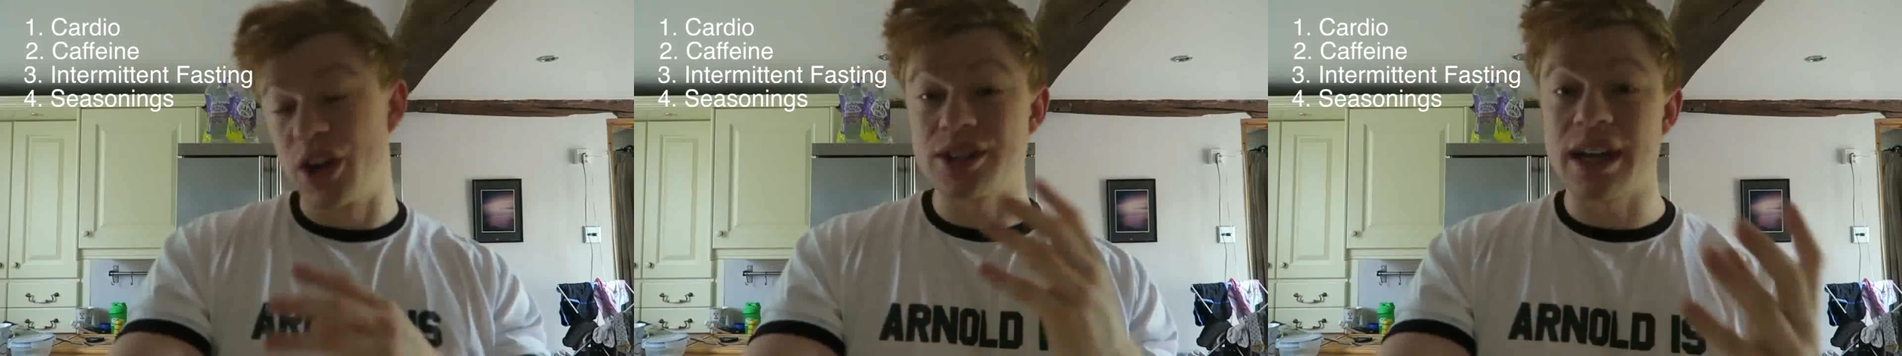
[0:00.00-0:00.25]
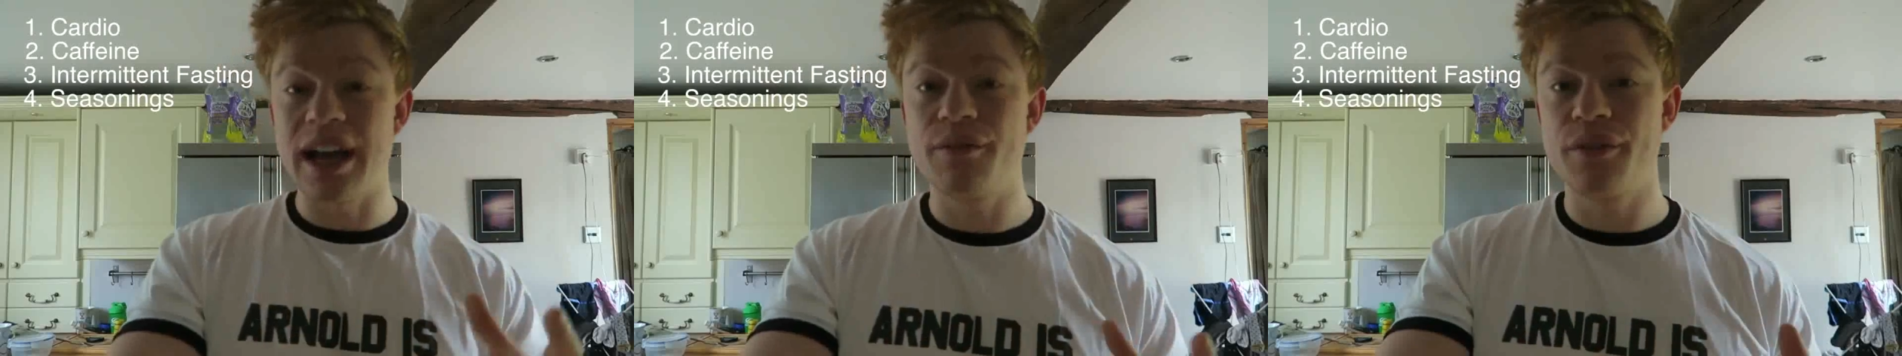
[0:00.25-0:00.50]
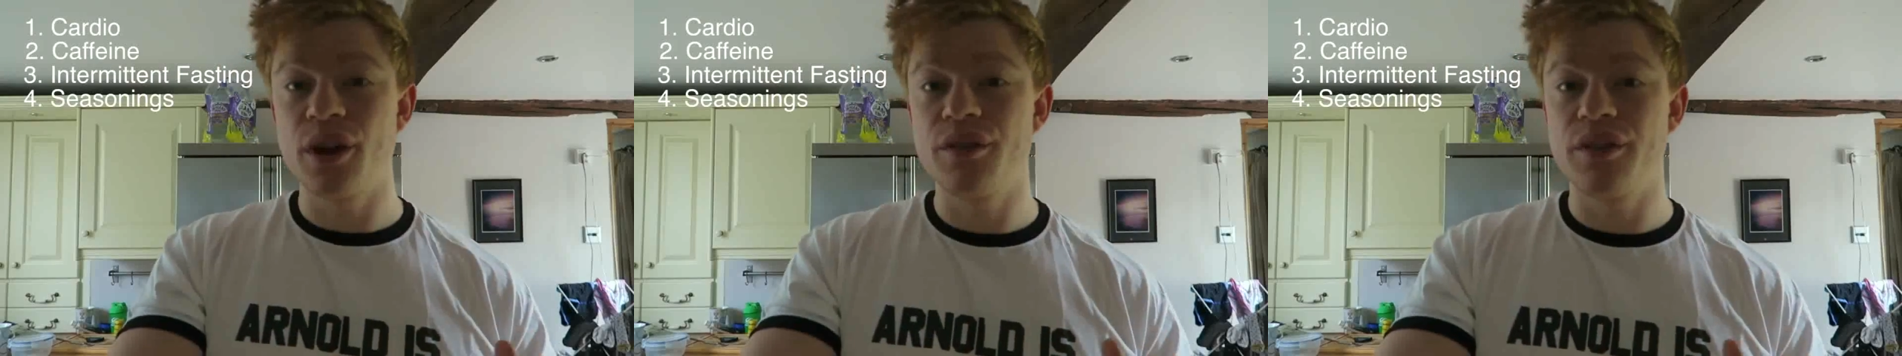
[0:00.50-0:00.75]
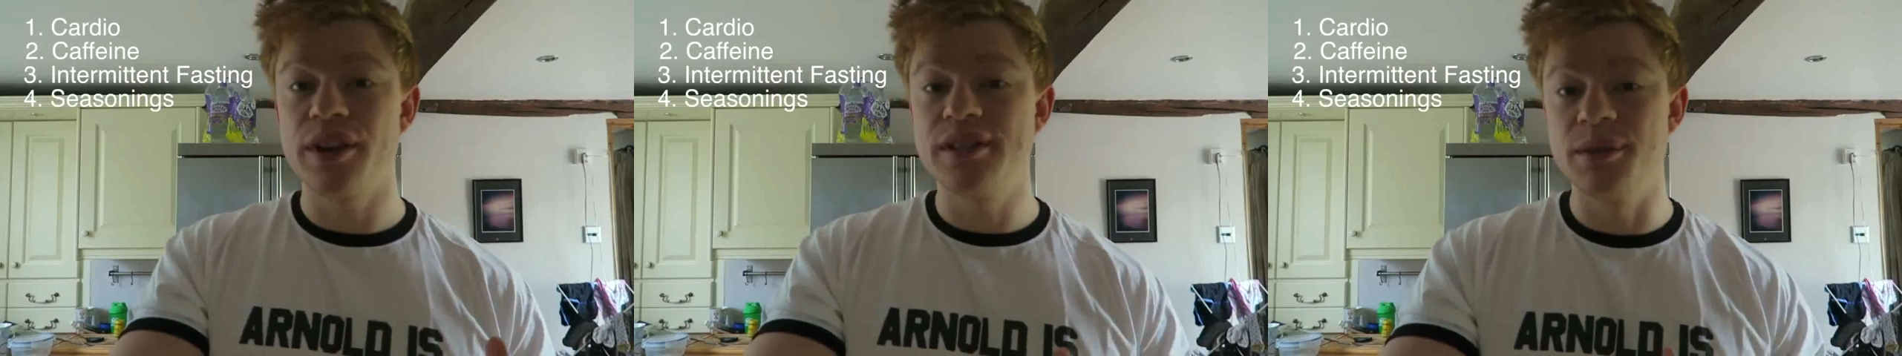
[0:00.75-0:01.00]
because I have
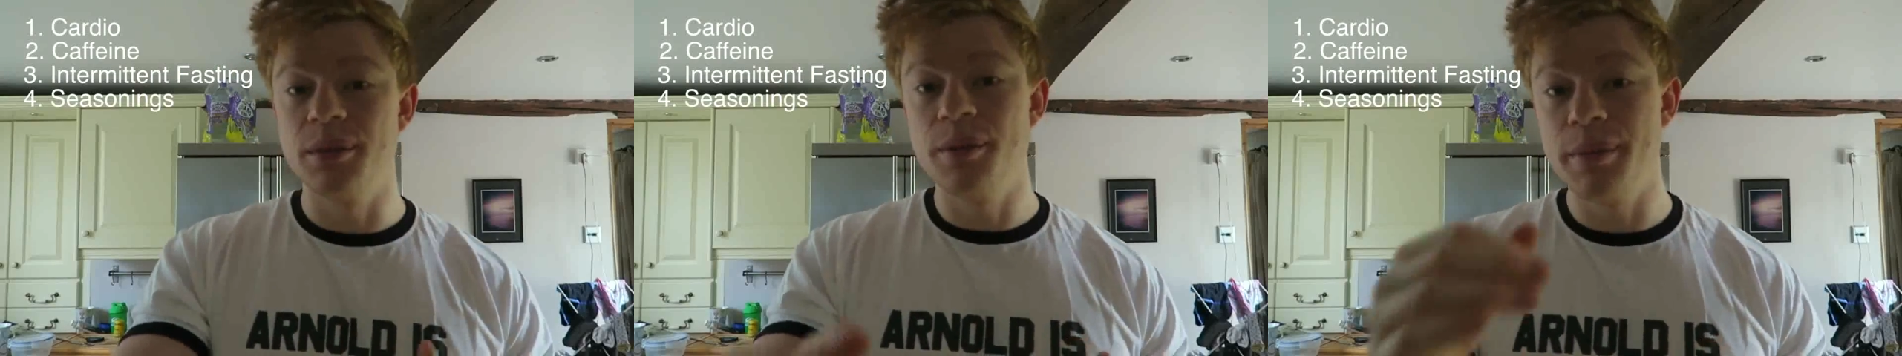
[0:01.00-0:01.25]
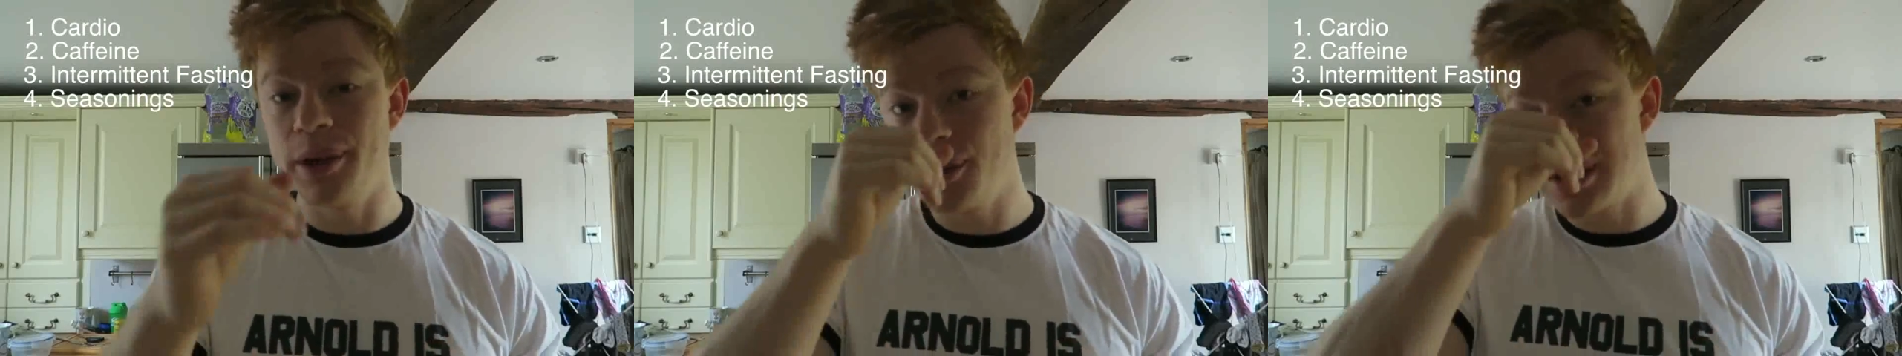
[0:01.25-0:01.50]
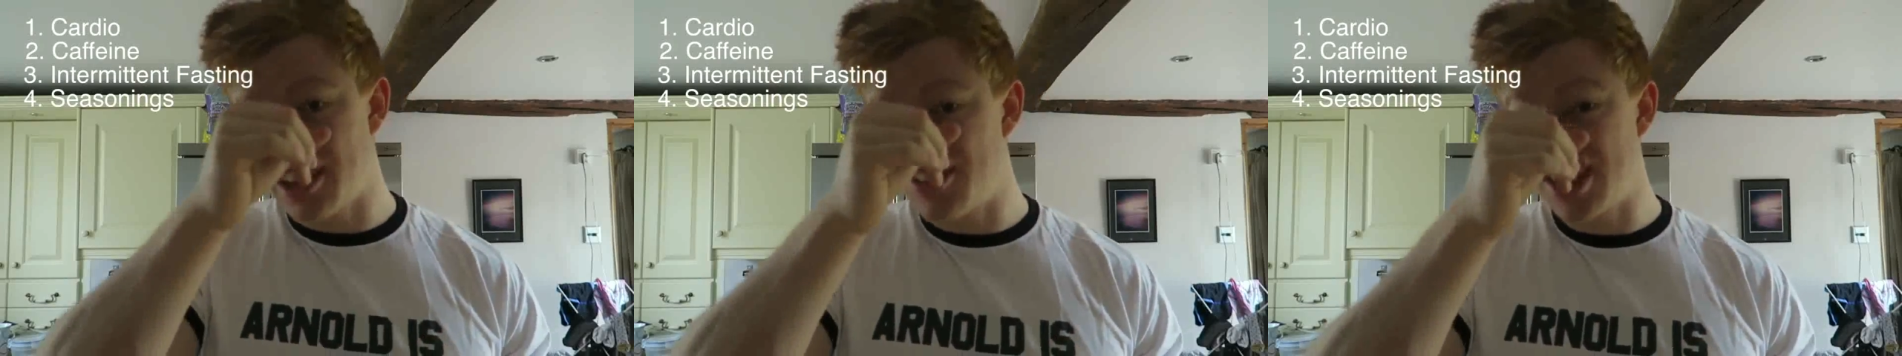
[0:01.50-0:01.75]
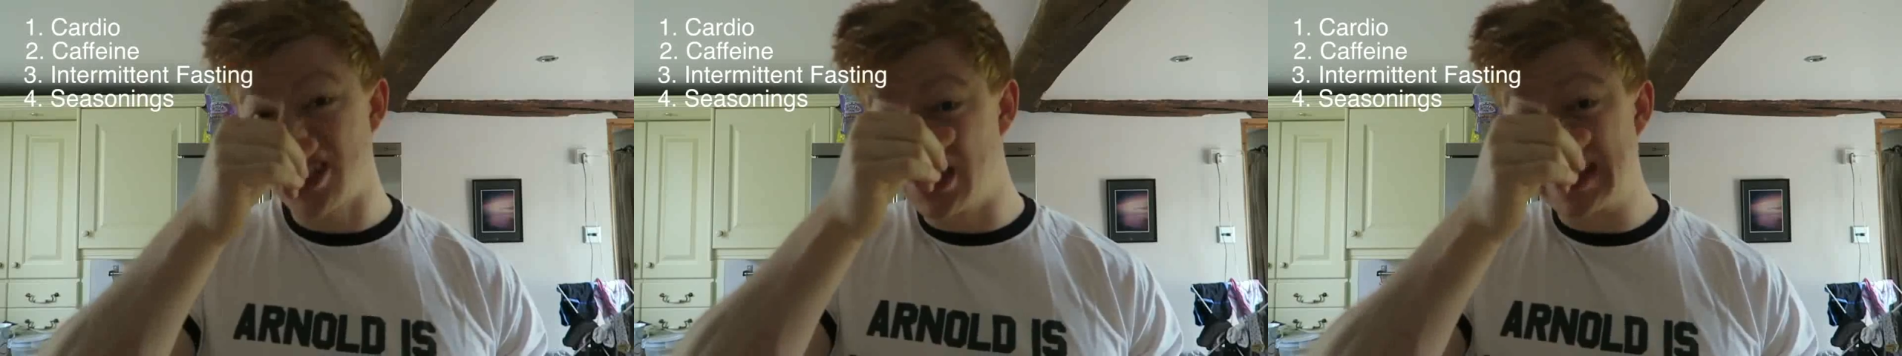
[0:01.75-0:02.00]
very similar meals
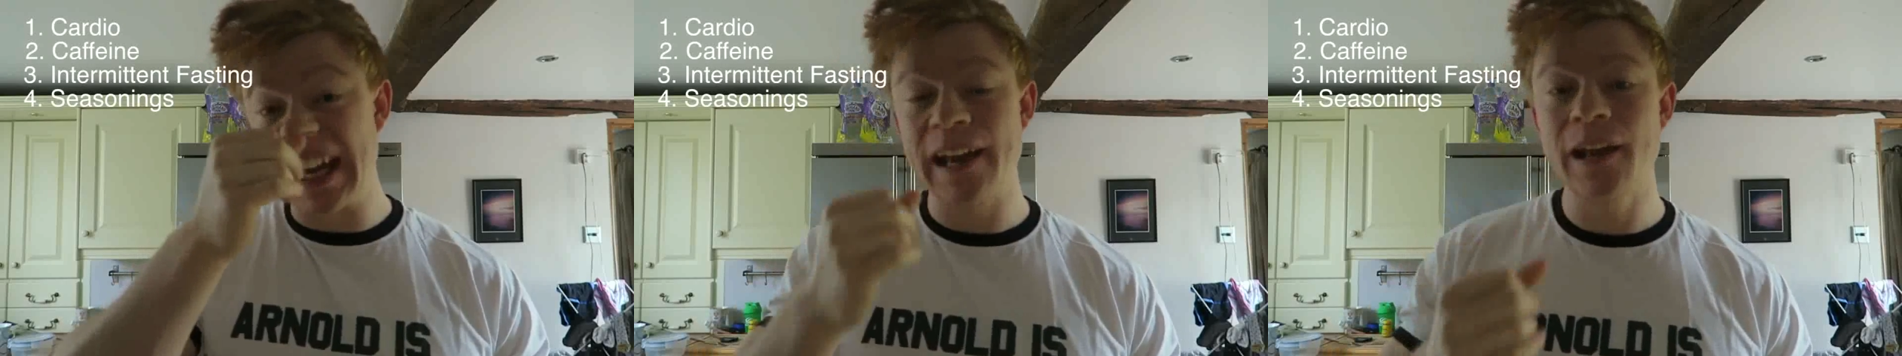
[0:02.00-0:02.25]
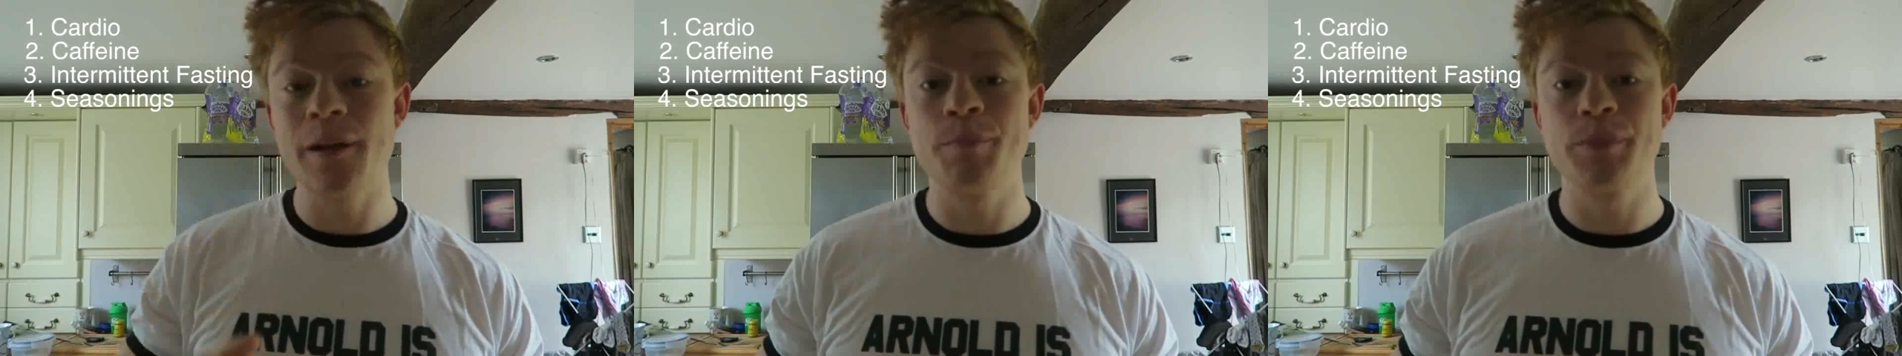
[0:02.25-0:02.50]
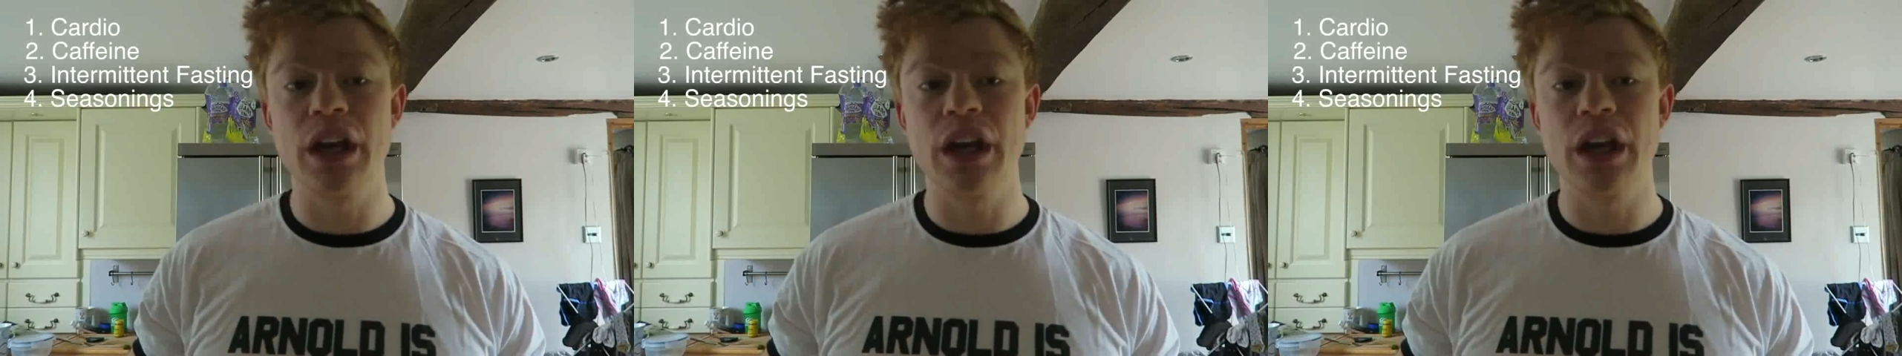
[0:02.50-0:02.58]
every single day.